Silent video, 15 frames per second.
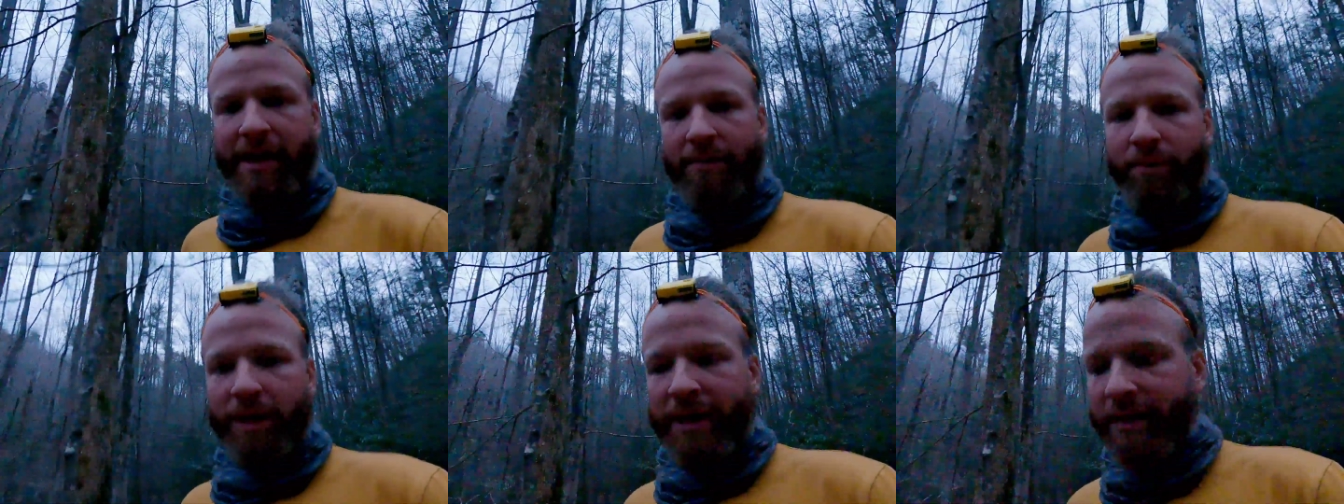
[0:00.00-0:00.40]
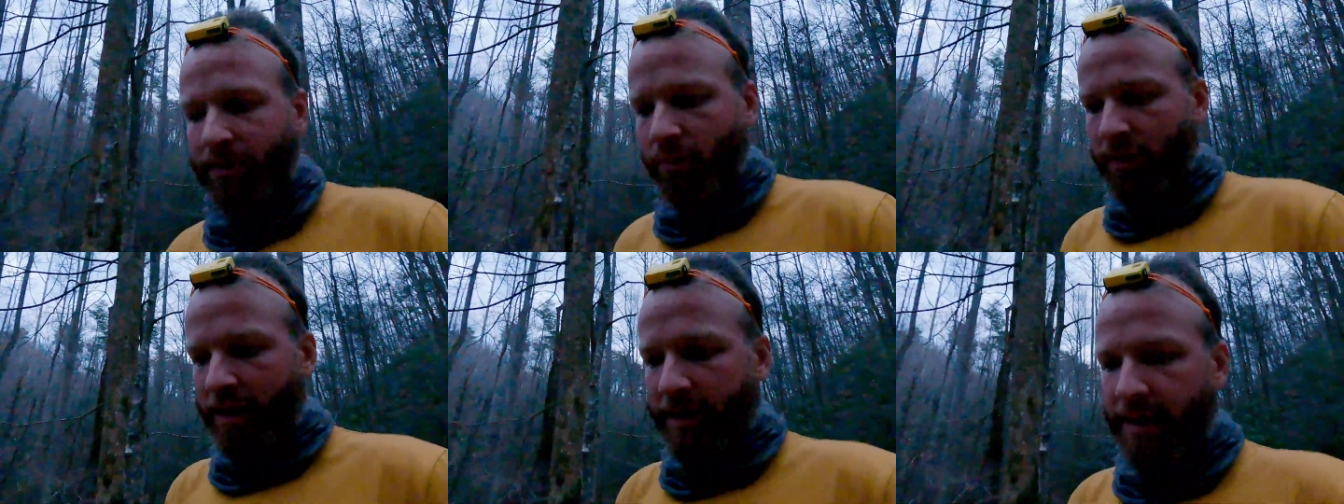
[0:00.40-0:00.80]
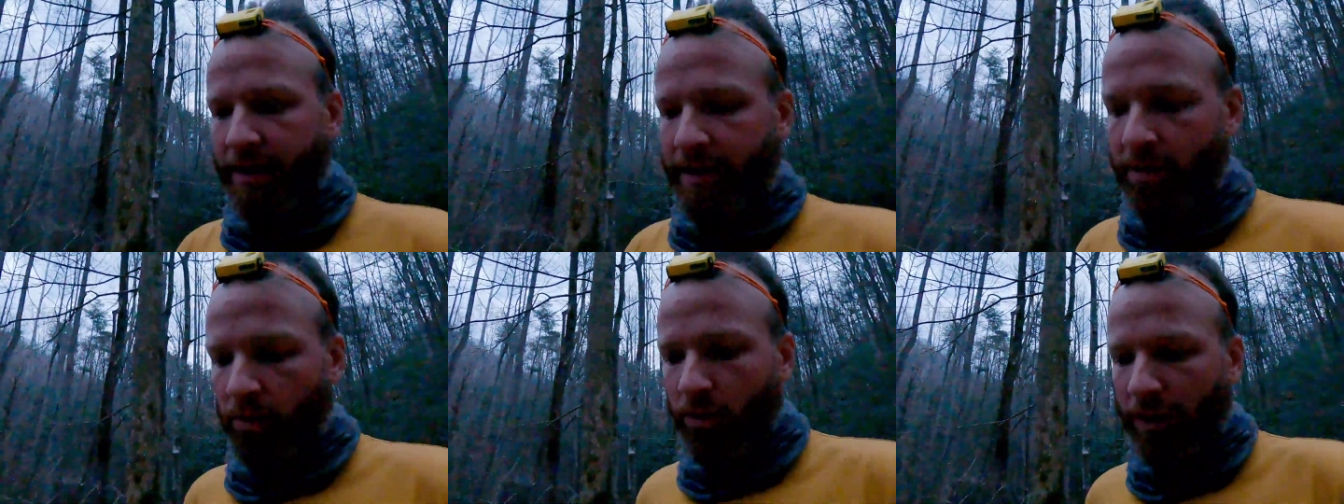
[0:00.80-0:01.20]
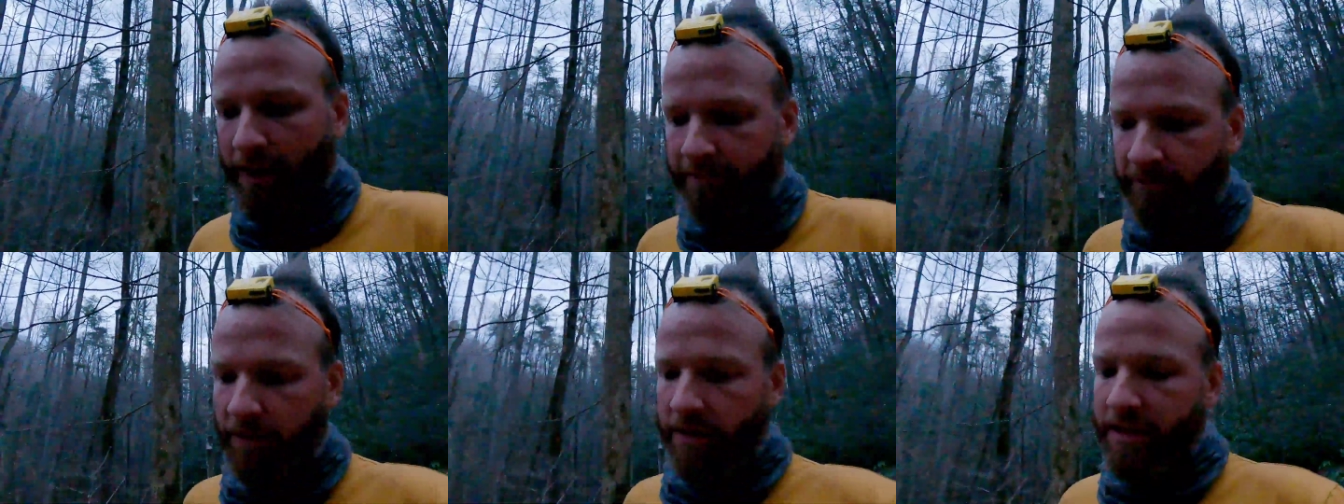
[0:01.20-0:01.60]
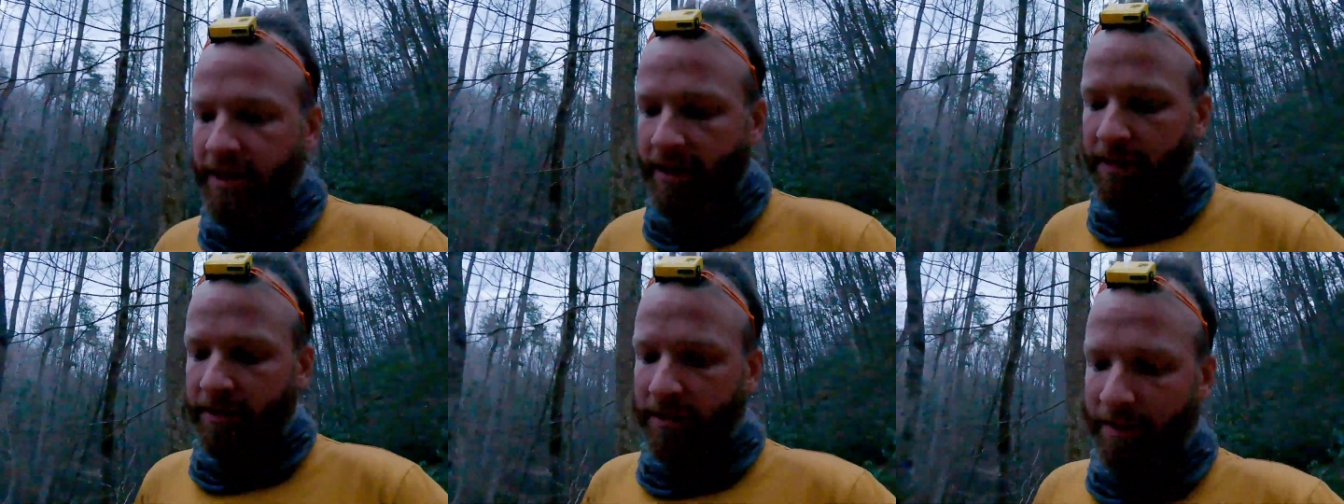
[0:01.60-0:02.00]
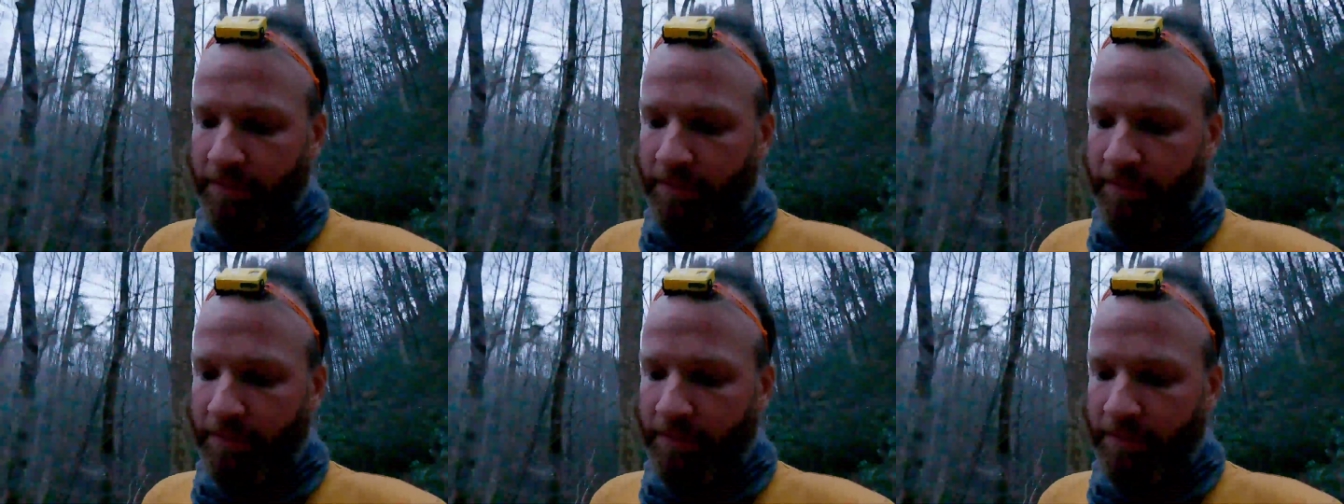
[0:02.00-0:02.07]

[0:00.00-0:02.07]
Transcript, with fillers: kind of place where I hole up for a day or